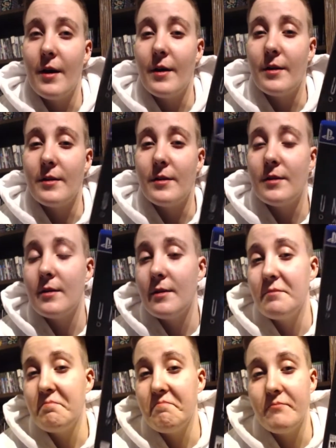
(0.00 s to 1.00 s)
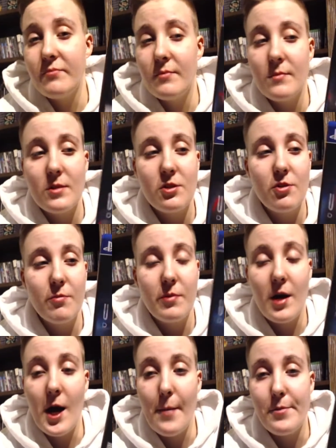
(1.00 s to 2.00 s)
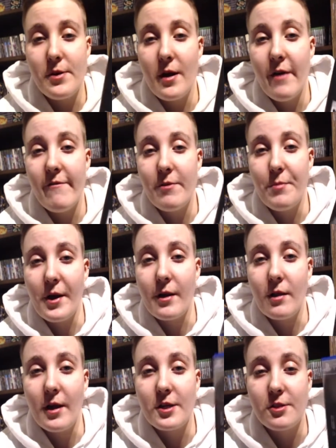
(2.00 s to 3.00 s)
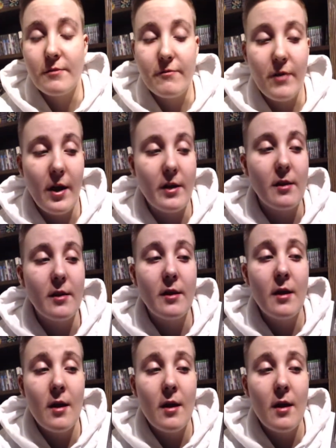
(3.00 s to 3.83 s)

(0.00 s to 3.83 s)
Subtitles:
and super happy to have it in my collection finally.